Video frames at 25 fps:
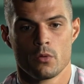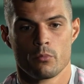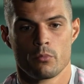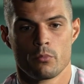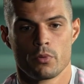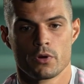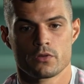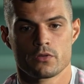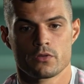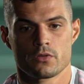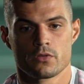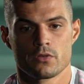
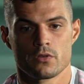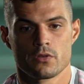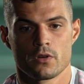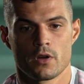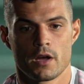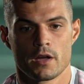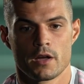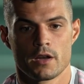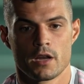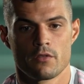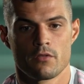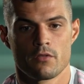but
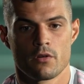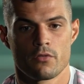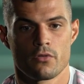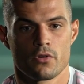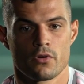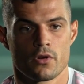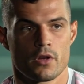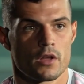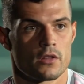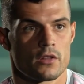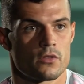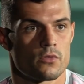I never
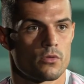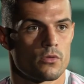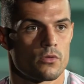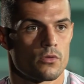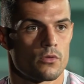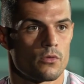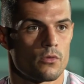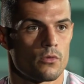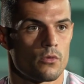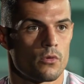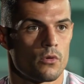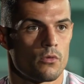forget
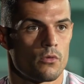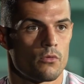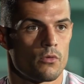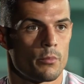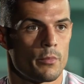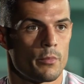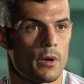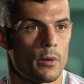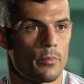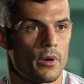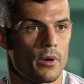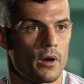
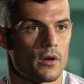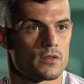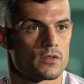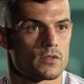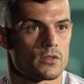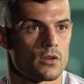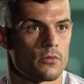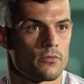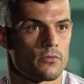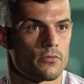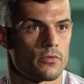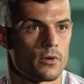where my
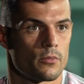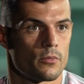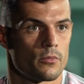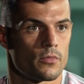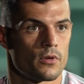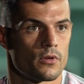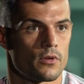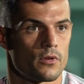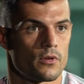parents come from.